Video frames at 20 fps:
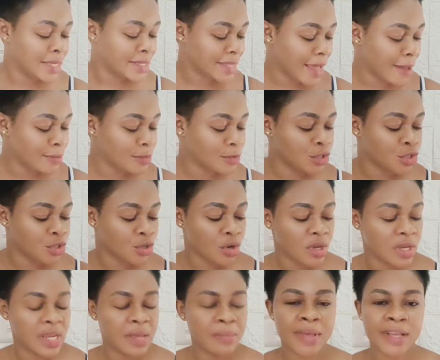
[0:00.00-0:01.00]
it's time to show
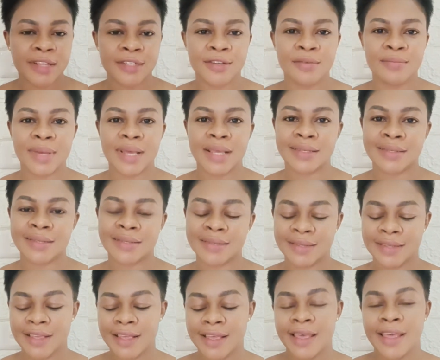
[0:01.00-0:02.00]
you the
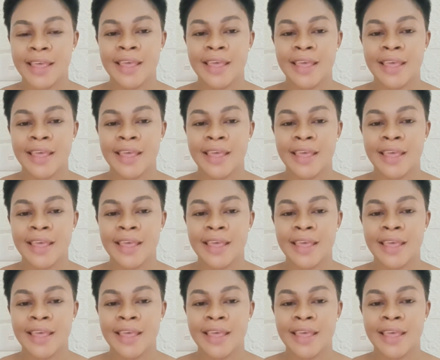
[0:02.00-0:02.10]
measurements.